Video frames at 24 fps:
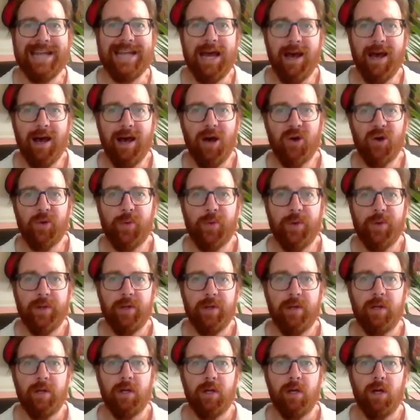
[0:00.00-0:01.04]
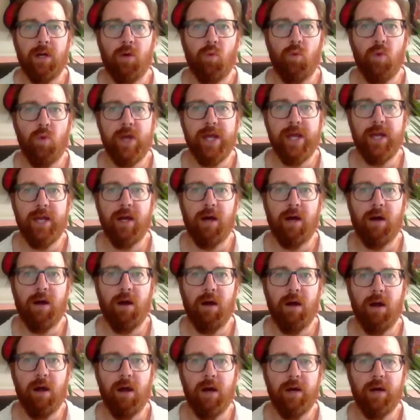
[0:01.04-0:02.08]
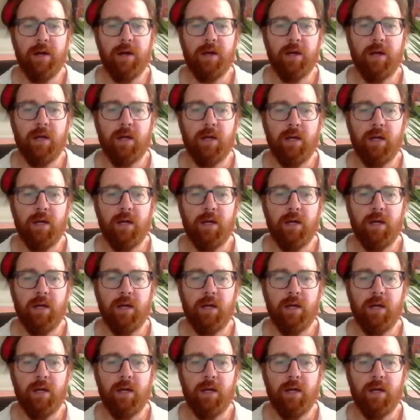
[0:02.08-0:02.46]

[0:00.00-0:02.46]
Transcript: now we are